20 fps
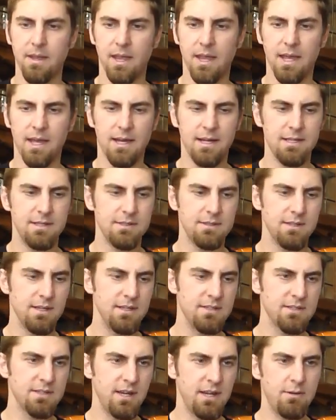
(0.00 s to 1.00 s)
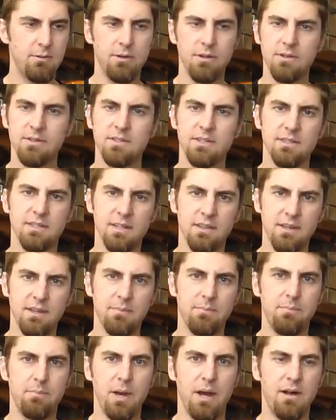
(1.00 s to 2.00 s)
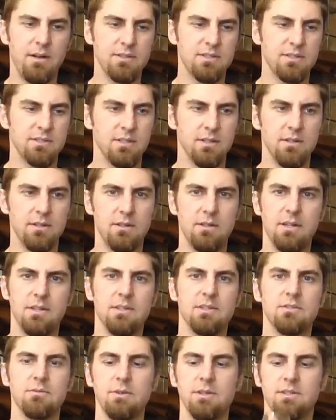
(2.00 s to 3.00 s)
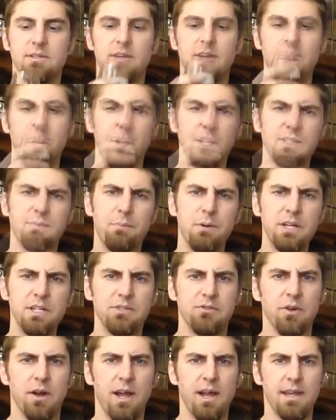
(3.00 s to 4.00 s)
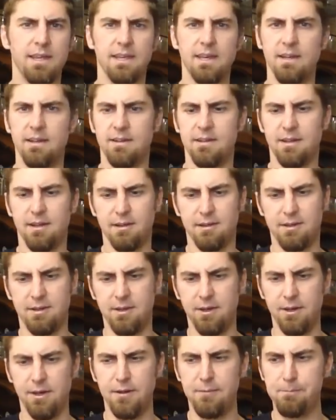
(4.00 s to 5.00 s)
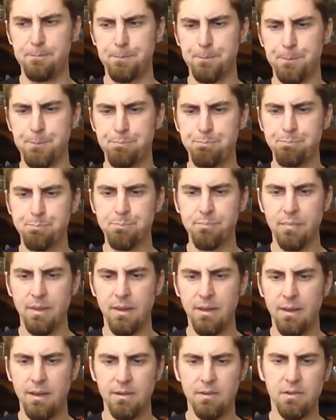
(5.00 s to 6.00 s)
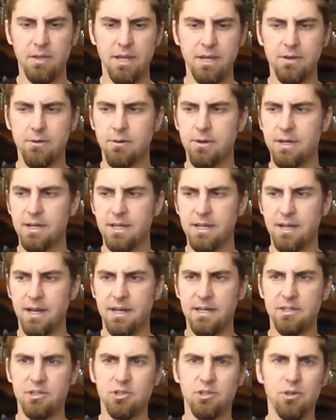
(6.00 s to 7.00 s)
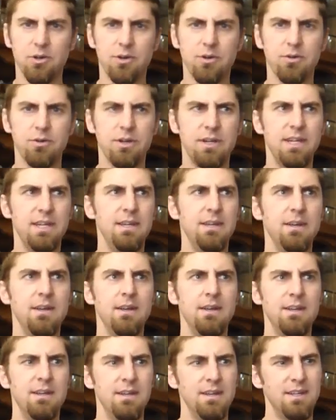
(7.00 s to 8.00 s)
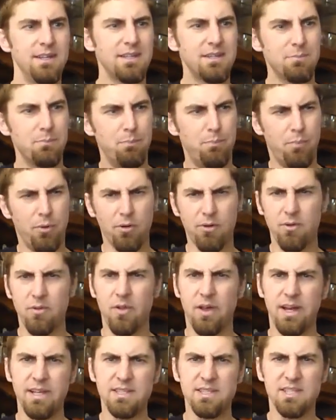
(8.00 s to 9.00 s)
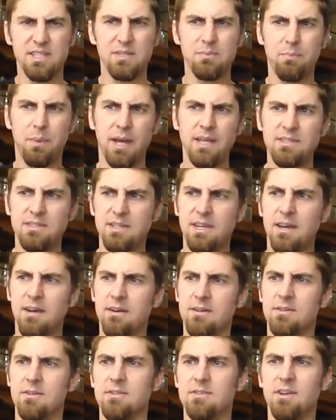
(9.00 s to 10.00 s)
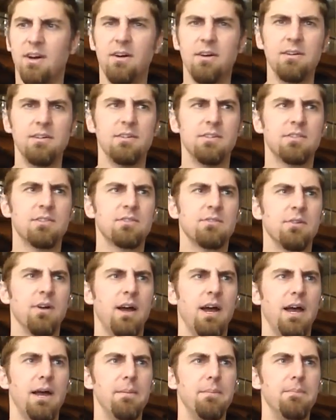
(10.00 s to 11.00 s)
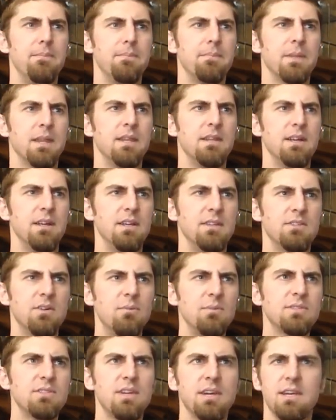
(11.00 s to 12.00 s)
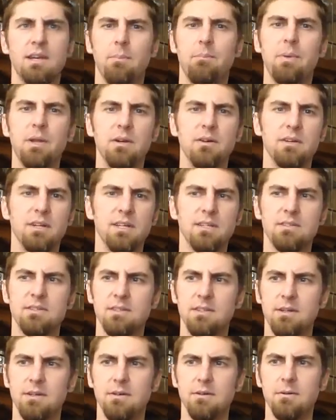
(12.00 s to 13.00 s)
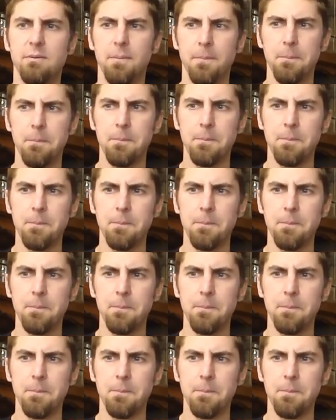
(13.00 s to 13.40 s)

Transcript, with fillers: and it's kind of one of those things I think it balances a little on the sweet side. Well, it's pretty dry. I get a good lingering kind of sugary borderline spice character. It's hard to describe. It's almost like a bitterness too.